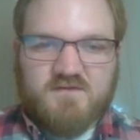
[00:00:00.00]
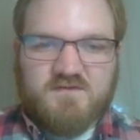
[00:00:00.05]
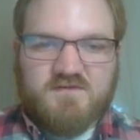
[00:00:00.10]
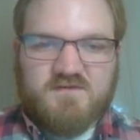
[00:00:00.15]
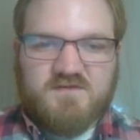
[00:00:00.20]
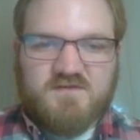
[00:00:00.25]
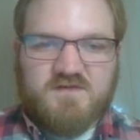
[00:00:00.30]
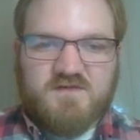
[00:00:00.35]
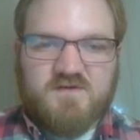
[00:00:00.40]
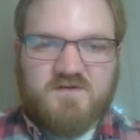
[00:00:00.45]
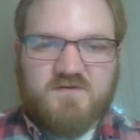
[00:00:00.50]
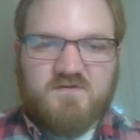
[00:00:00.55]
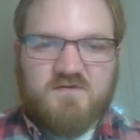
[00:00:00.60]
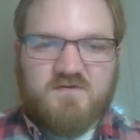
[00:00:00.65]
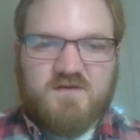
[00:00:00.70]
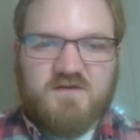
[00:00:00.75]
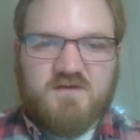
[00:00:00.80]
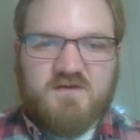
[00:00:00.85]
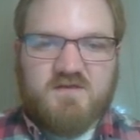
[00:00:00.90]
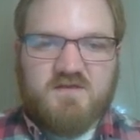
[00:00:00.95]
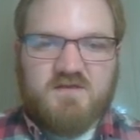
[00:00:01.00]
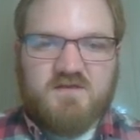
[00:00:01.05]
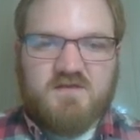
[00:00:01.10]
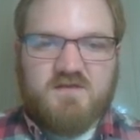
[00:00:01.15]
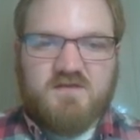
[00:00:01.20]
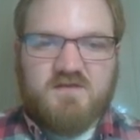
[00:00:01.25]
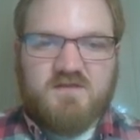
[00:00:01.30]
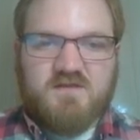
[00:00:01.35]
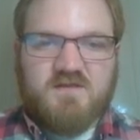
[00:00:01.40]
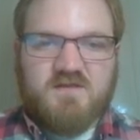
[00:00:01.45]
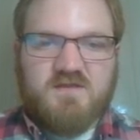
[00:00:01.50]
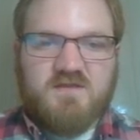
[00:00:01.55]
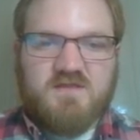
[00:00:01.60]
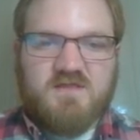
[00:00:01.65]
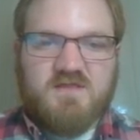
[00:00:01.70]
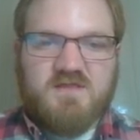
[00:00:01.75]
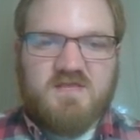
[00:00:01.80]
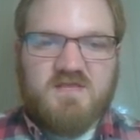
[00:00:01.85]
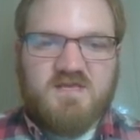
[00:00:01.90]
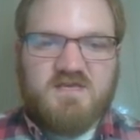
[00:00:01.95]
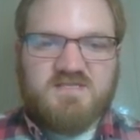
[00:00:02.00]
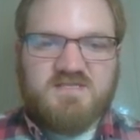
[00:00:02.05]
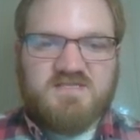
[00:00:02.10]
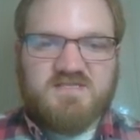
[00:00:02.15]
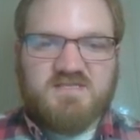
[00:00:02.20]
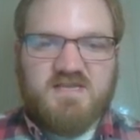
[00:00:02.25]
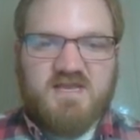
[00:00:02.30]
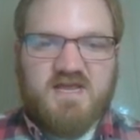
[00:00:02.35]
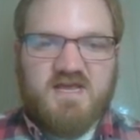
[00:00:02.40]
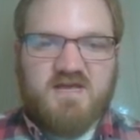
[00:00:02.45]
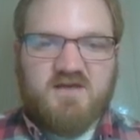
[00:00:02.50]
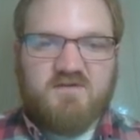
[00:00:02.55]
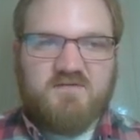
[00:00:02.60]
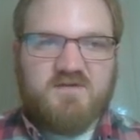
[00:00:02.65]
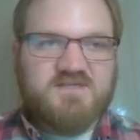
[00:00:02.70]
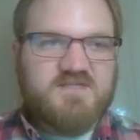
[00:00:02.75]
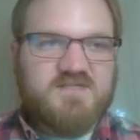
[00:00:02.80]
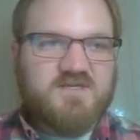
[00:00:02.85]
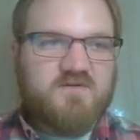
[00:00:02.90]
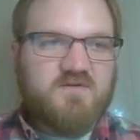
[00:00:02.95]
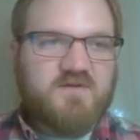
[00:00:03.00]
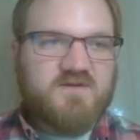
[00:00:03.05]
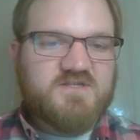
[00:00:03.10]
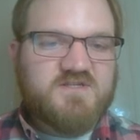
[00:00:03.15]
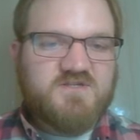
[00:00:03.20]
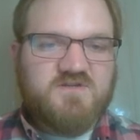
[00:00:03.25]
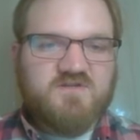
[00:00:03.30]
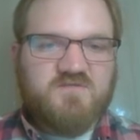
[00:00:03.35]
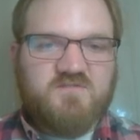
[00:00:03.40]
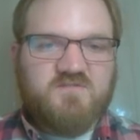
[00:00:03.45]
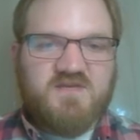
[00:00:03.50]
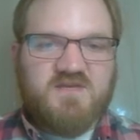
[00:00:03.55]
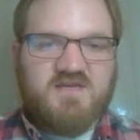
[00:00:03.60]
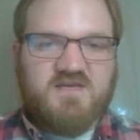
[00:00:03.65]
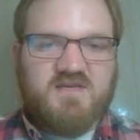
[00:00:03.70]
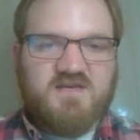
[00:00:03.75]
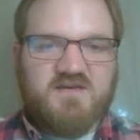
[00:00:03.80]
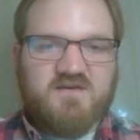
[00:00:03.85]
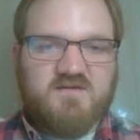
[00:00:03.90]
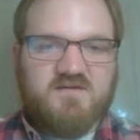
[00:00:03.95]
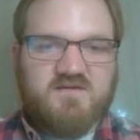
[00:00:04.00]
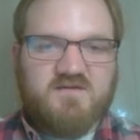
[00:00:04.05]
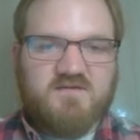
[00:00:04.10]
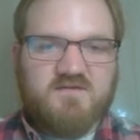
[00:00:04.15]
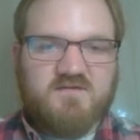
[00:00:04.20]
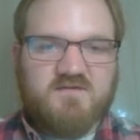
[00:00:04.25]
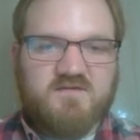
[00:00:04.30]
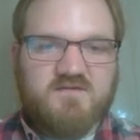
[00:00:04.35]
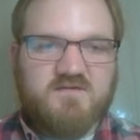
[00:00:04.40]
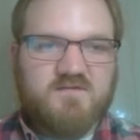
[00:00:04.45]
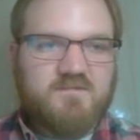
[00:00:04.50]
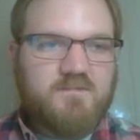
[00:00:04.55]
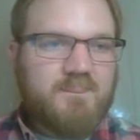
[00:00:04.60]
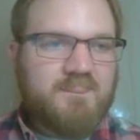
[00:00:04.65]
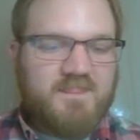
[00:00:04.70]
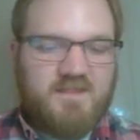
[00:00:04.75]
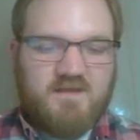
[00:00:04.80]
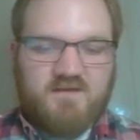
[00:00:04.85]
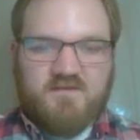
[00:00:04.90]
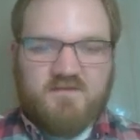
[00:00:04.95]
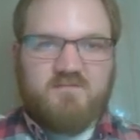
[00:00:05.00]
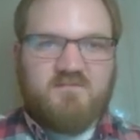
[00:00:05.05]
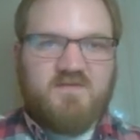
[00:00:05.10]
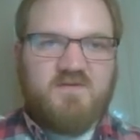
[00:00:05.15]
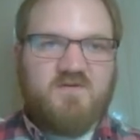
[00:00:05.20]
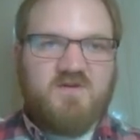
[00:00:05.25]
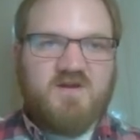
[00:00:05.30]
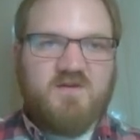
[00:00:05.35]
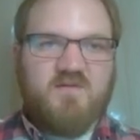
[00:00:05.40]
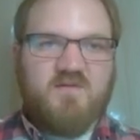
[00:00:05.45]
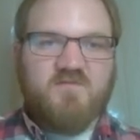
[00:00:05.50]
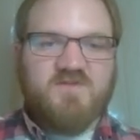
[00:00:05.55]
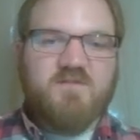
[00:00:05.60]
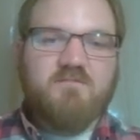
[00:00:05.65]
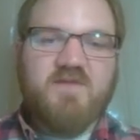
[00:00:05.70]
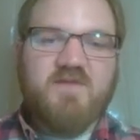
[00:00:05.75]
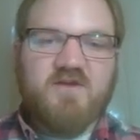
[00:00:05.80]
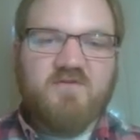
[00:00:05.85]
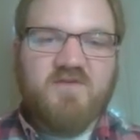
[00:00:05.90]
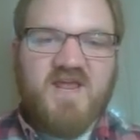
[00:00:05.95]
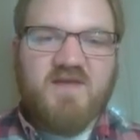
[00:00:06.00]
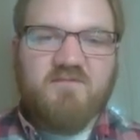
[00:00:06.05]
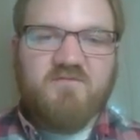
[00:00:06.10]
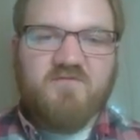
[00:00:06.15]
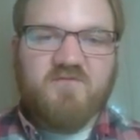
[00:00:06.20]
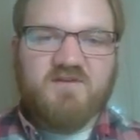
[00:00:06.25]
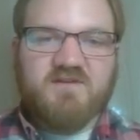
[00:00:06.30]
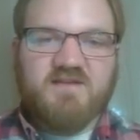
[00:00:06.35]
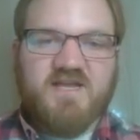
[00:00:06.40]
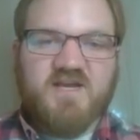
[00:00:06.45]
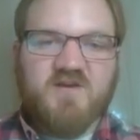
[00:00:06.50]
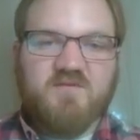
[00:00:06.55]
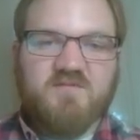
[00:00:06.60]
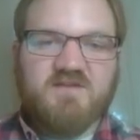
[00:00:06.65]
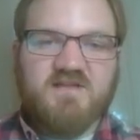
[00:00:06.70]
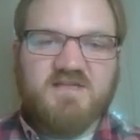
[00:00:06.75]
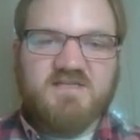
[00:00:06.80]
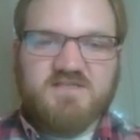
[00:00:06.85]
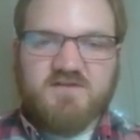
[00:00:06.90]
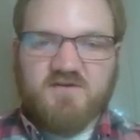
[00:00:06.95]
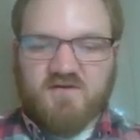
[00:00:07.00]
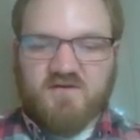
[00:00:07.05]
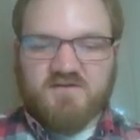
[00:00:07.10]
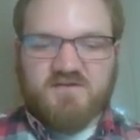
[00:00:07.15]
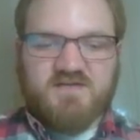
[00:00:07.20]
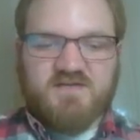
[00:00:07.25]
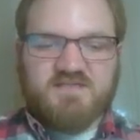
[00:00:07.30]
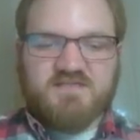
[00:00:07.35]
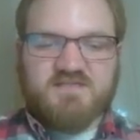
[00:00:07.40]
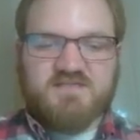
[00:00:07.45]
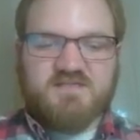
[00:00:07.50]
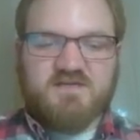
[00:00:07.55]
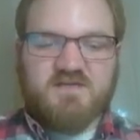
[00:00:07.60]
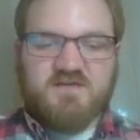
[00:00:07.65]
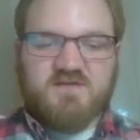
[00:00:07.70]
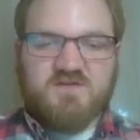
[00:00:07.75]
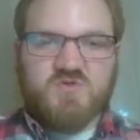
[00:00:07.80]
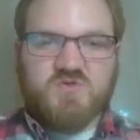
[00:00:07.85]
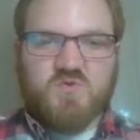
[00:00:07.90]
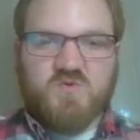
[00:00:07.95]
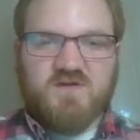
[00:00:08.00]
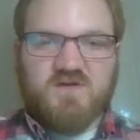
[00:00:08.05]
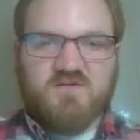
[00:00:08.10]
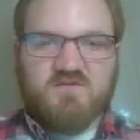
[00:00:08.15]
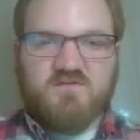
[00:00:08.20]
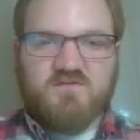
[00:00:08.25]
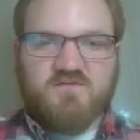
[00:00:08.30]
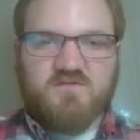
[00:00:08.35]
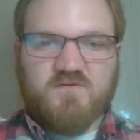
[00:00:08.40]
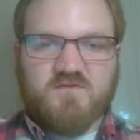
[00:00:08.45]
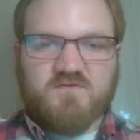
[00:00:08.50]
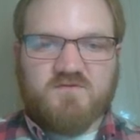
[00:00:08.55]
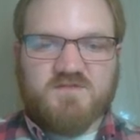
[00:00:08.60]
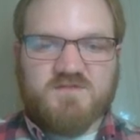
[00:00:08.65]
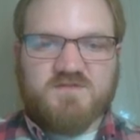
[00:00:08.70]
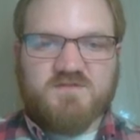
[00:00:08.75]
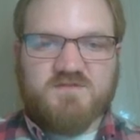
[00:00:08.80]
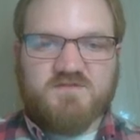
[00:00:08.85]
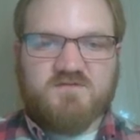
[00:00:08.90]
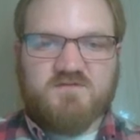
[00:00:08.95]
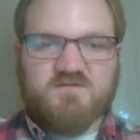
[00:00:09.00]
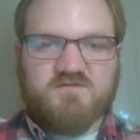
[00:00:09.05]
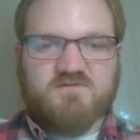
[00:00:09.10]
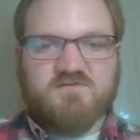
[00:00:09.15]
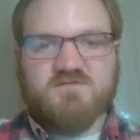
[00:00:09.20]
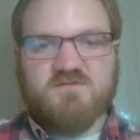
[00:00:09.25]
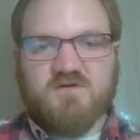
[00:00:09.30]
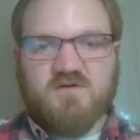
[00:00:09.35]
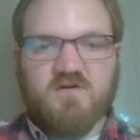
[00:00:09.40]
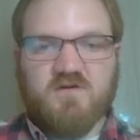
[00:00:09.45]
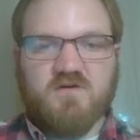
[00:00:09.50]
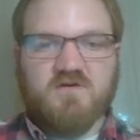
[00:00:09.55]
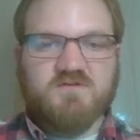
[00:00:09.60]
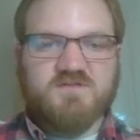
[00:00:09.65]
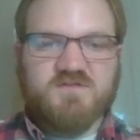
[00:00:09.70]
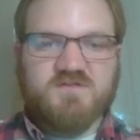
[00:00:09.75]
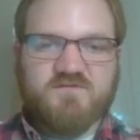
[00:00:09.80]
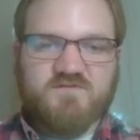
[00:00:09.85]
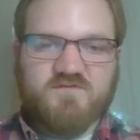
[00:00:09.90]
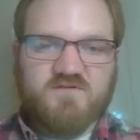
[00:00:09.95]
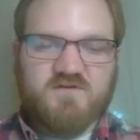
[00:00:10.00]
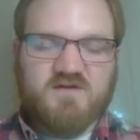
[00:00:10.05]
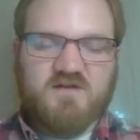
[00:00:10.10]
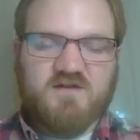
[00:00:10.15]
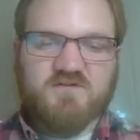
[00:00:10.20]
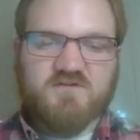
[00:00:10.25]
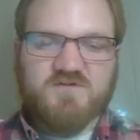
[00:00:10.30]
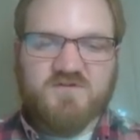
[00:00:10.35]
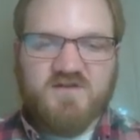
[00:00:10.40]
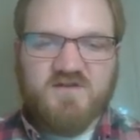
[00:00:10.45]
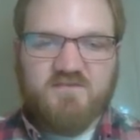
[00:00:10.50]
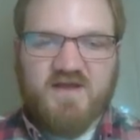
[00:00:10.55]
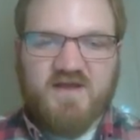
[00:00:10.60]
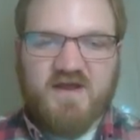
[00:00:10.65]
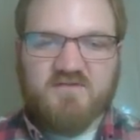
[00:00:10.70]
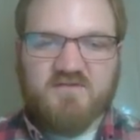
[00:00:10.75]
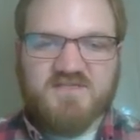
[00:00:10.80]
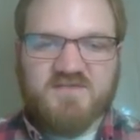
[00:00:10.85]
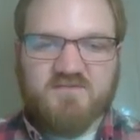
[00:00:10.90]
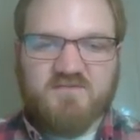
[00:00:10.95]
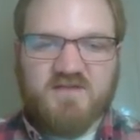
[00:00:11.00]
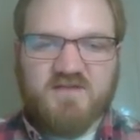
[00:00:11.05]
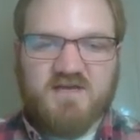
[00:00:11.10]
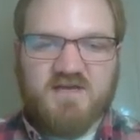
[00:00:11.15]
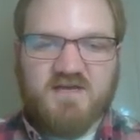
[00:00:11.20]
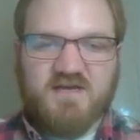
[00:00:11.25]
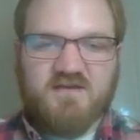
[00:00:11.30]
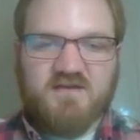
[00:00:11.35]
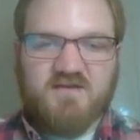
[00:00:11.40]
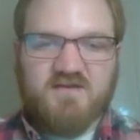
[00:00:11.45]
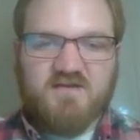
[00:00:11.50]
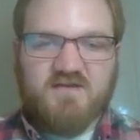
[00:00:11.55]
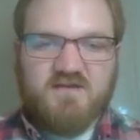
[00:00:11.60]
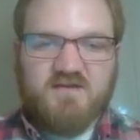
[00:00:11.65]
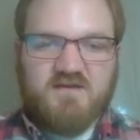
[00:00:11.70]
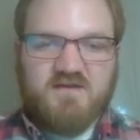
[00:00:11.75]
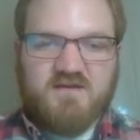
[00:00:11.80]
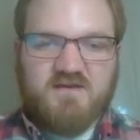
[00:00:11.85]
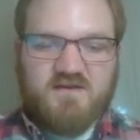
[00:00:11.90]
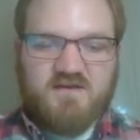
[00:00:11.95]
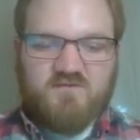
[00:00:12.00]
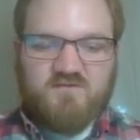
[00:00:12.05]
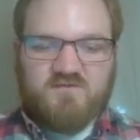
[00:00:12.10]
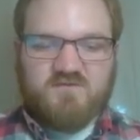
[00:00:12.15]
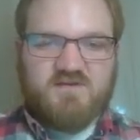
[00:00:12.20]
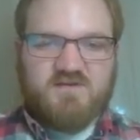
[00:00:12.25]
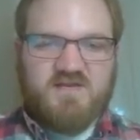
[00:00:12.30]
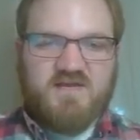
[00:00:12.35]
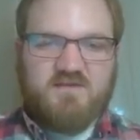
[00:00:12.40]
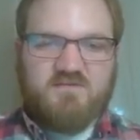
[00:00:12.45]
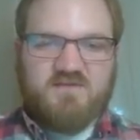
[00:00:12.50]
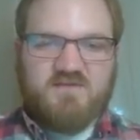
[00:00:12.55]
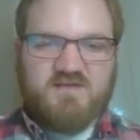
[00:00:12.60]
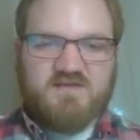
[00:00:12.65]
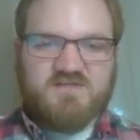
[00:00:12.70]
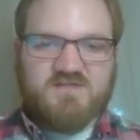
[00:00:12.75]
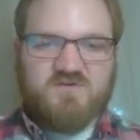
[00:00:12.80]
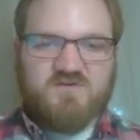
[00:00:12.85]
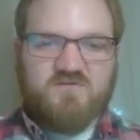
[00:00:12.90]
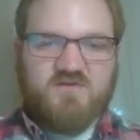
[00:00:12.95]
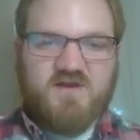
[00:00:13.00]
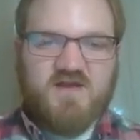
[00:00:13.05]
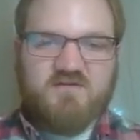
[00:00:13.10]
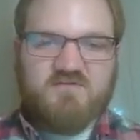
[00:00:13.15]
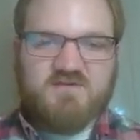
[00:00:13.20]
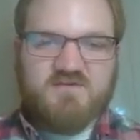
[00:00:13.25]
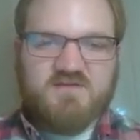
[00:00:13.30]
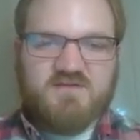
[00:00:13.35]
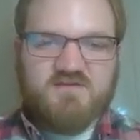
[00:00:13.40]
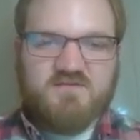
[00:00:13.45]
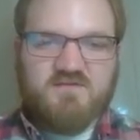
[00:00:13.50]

So this now is going to be, maybe I'll come up with a better name for it later, but let's call this 12 volt alt for alternate power supply, and we'll name this ground.